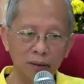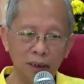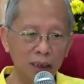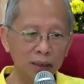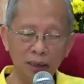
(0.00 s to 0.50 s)

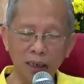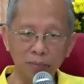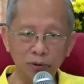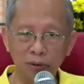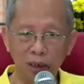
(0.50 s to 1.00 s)
Last
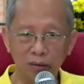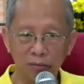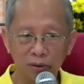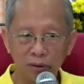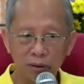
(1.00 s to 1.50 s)
time you can
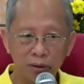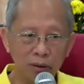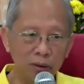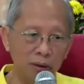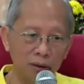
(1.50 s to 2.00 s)

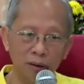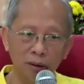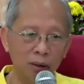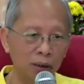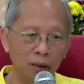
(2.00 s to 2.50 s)
really
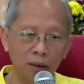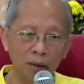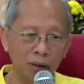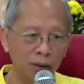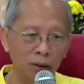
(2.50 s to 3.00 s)

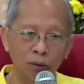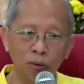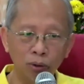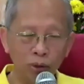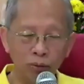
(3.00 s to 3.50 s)

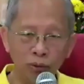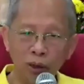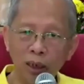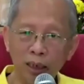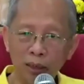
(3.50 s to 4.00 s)
go into
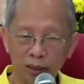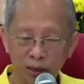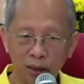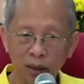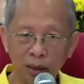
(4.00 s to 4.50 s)
it like
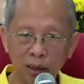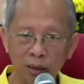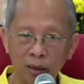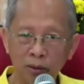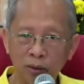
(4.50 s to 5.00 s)
it's
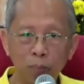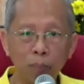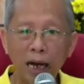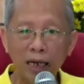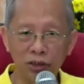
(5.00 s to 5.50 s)
your
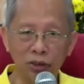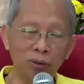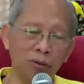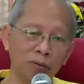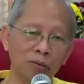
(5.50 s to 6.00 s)

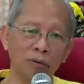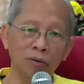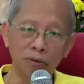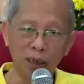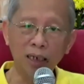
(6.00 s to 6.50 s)
passion, no?
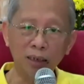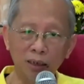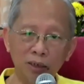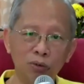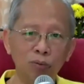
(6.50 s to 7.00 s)
You like
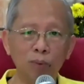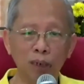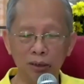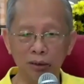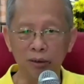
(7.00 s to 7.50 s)
it so
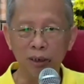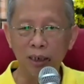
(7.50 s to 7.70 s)
much. You know?